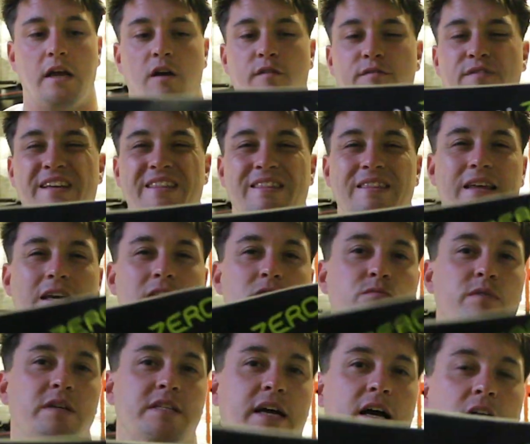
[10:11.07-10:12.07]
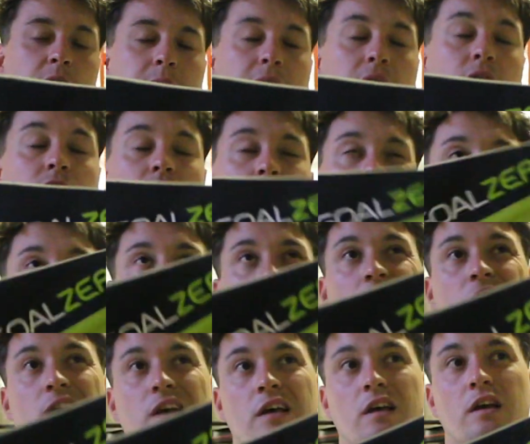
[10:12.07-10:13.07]
I think these retail about
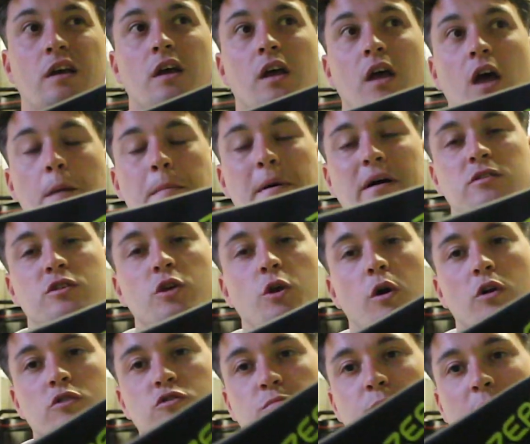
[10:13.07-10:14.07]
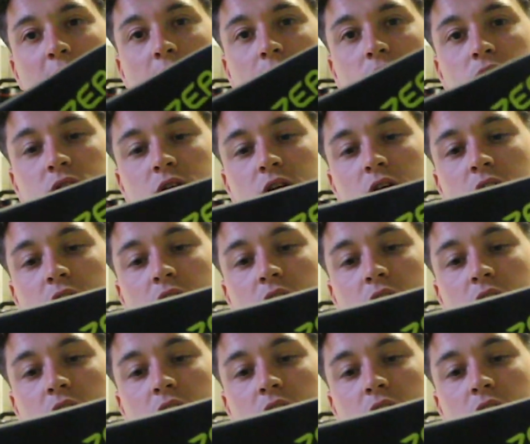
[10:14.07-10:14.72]
£200,